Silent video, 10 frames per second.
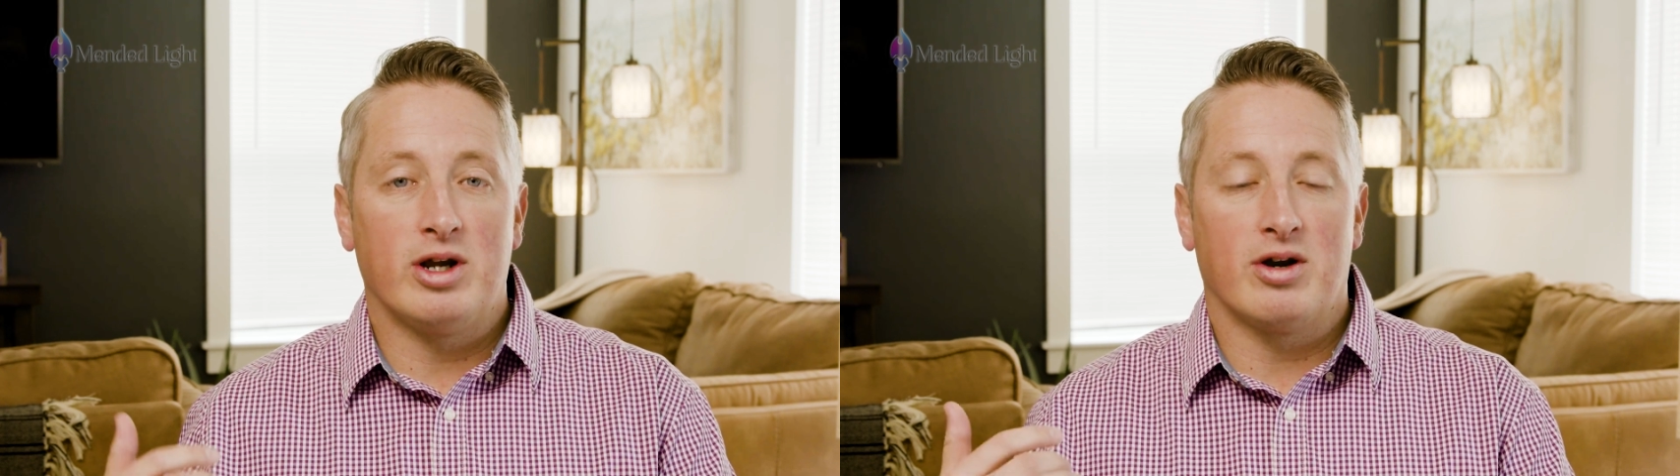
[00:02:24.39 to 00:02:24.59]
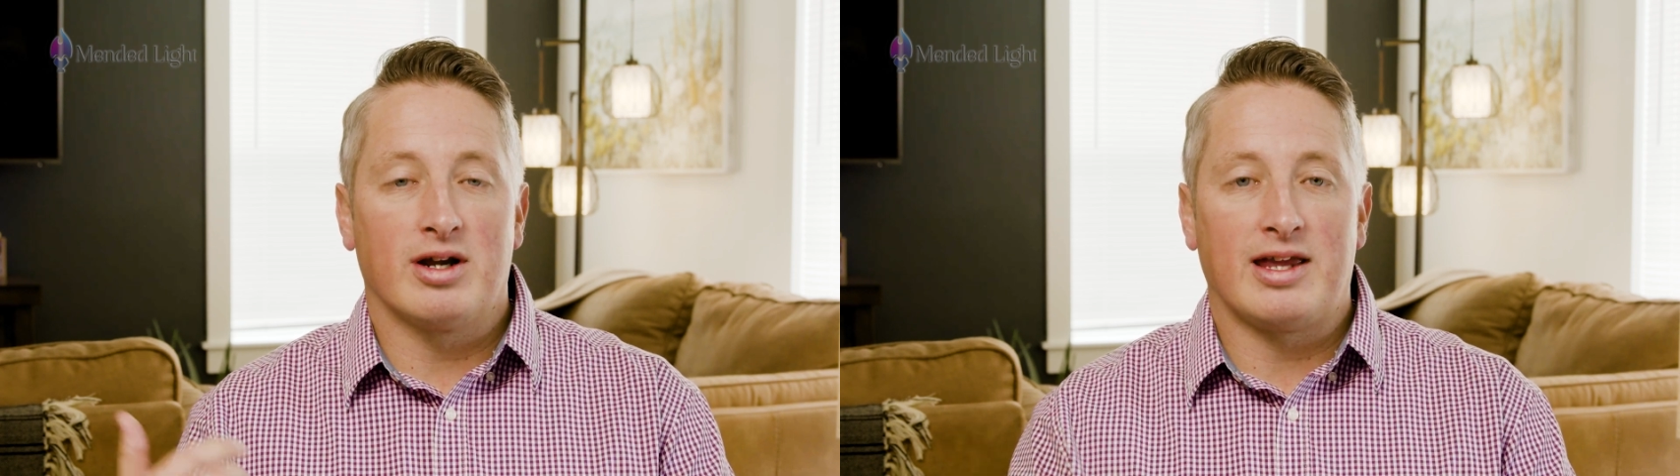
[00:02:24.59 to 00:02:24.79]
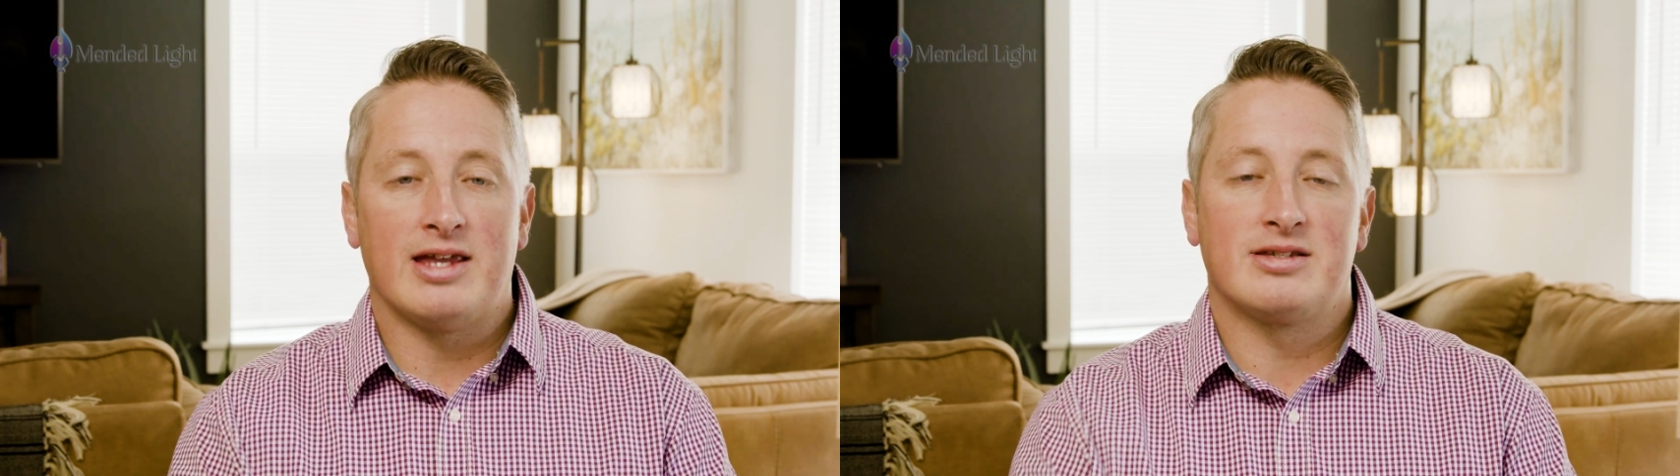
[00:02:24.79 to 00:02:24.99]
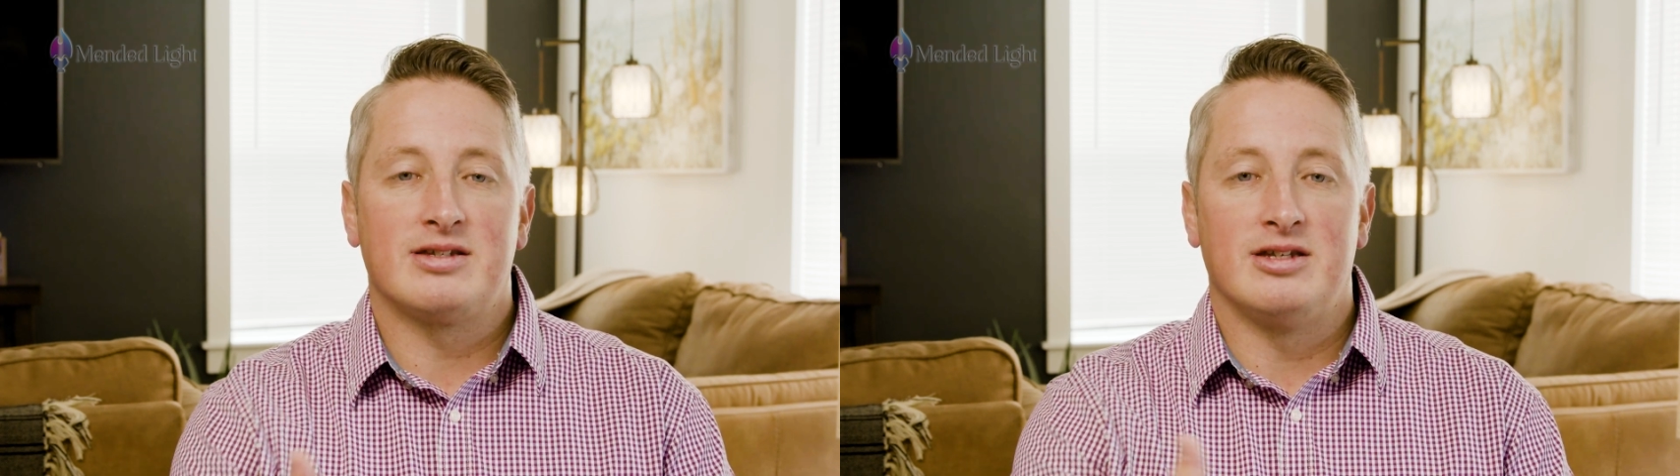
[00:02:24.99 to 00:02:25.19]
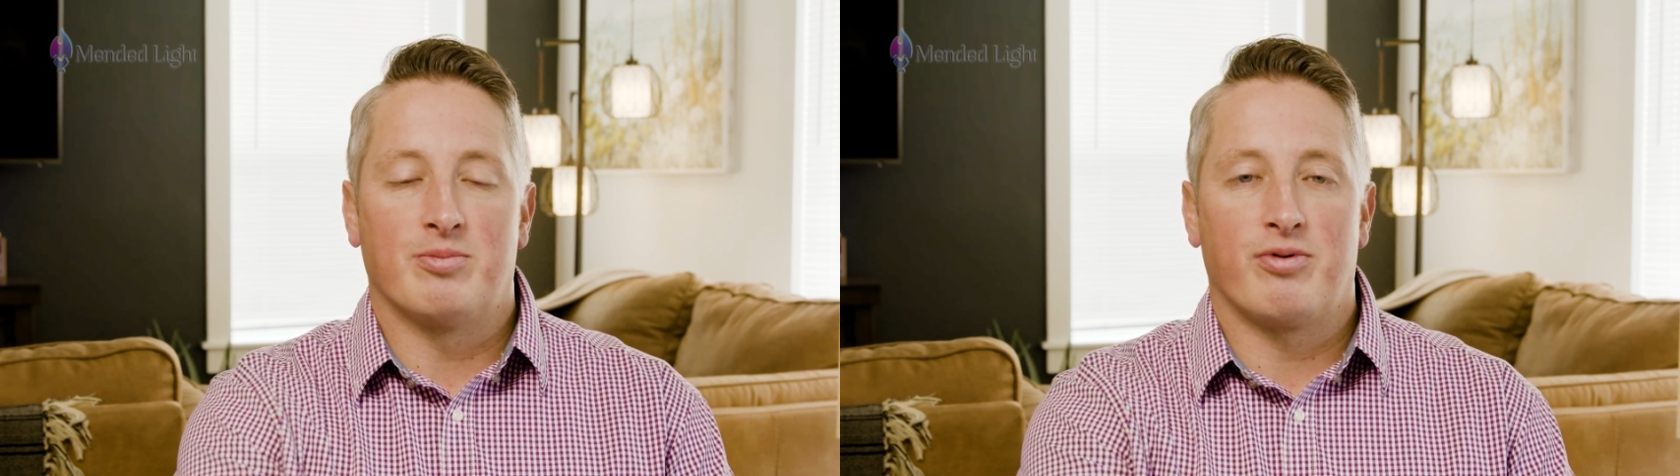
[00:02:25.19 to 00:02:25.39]
are
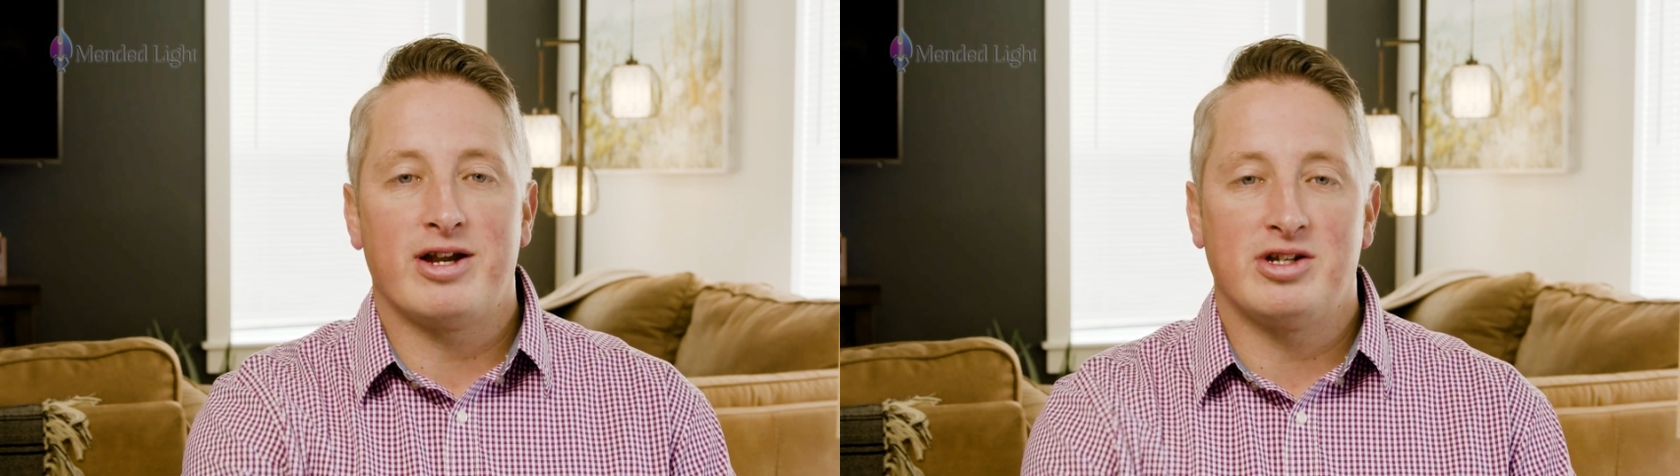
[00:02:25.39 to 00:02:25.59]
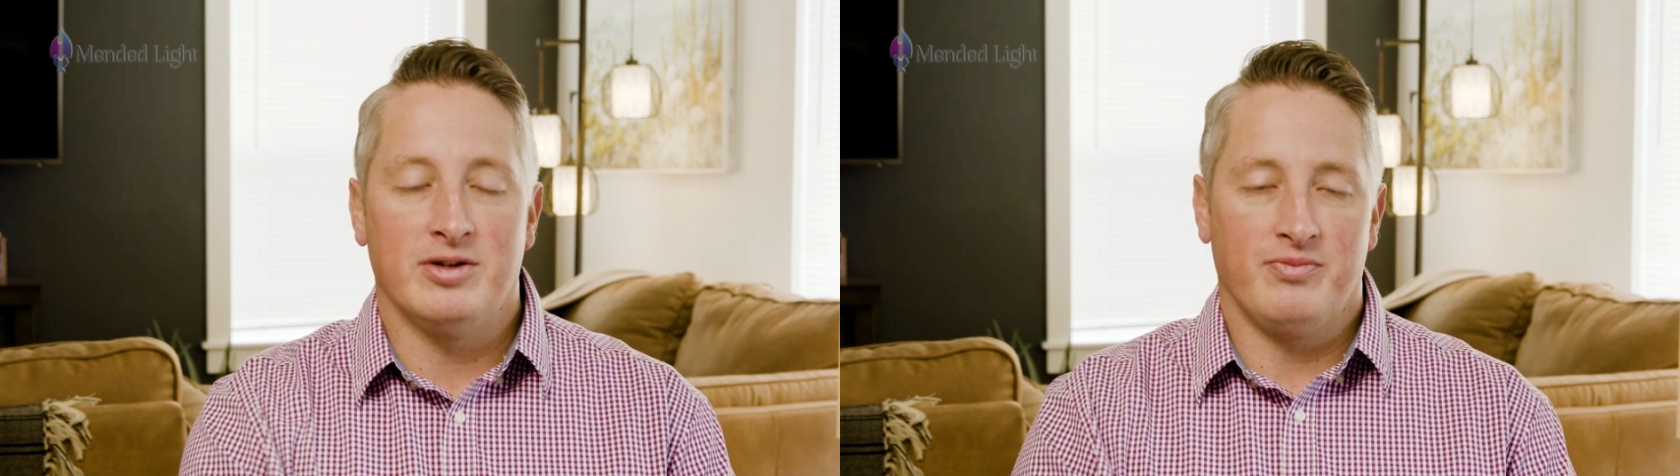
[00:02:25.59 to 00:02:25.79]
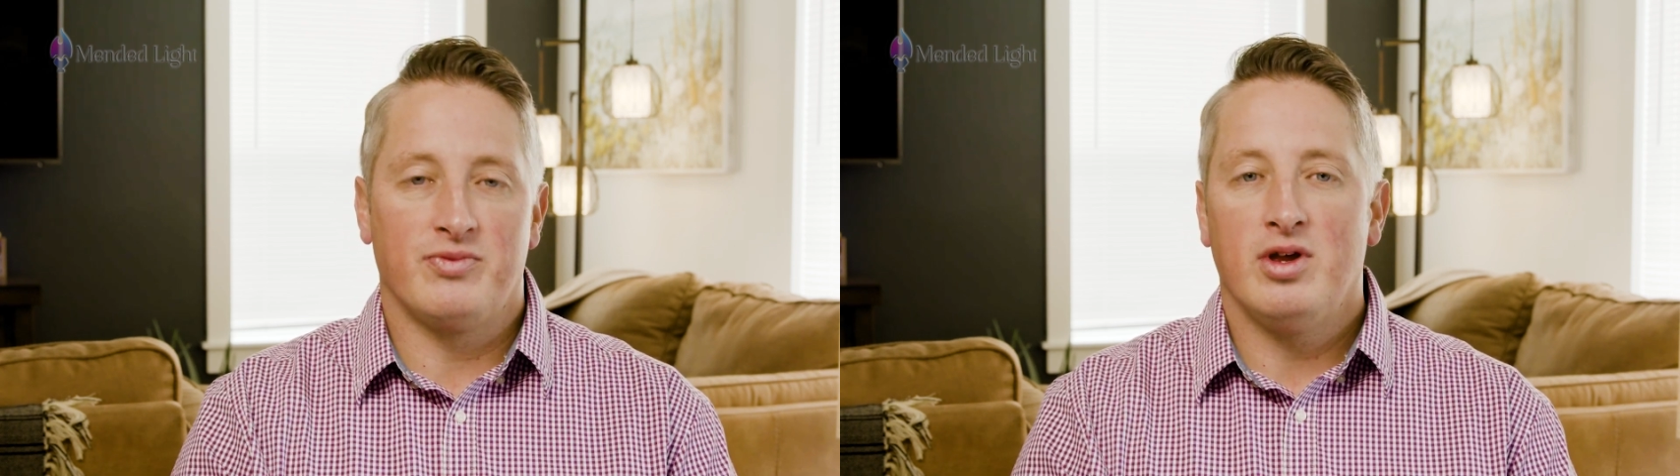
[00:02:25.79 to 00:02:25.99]
against depression,